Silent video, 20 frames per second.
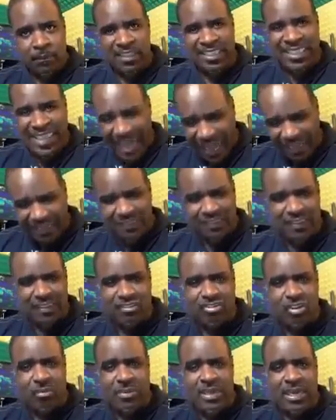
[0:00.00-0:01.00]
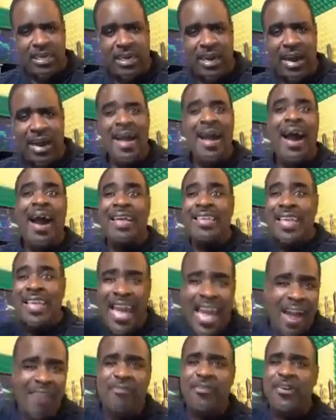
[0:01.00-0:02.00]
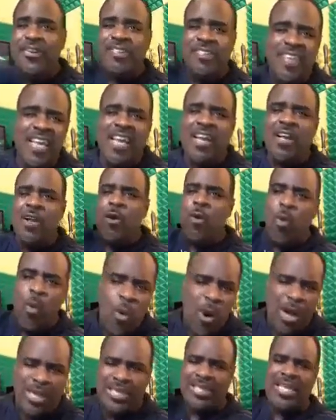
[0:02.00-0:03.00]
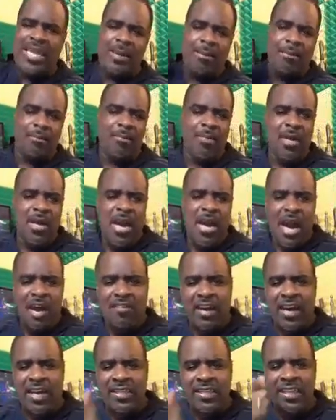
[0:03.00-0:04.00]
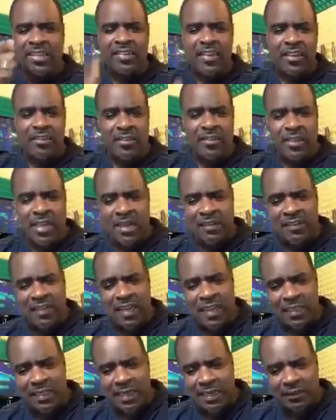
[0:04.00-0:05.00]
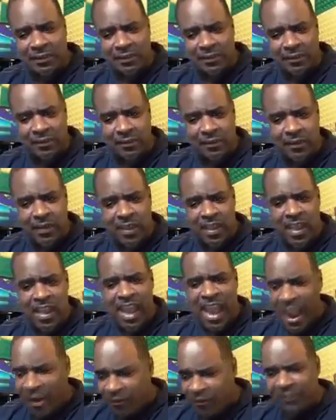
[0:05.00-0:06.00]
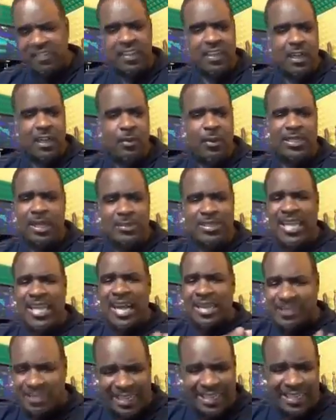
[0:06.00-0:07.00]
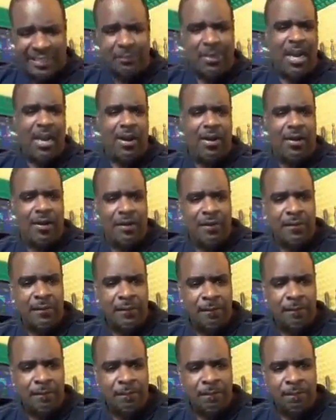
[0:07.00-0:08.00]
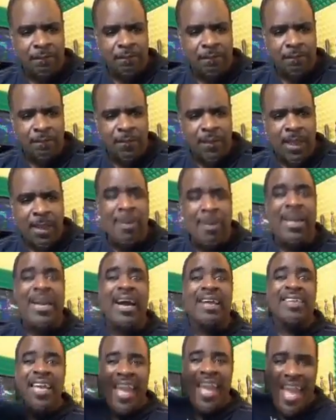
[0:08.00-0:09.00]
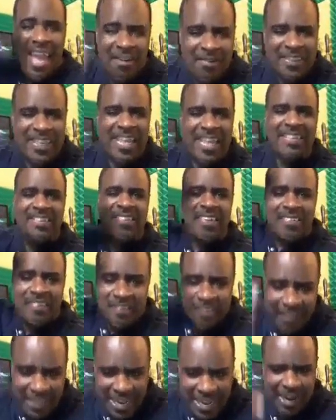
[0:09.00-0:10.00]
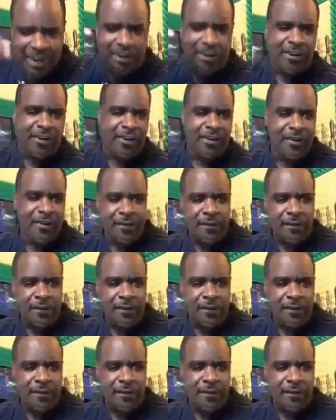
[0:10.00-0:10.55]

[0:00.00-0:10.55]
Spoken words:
gangs in Jamaica, and every single one of them have a connection to dancehall artists. Every single one. I mean, I'll take it back. Because the evidence is there.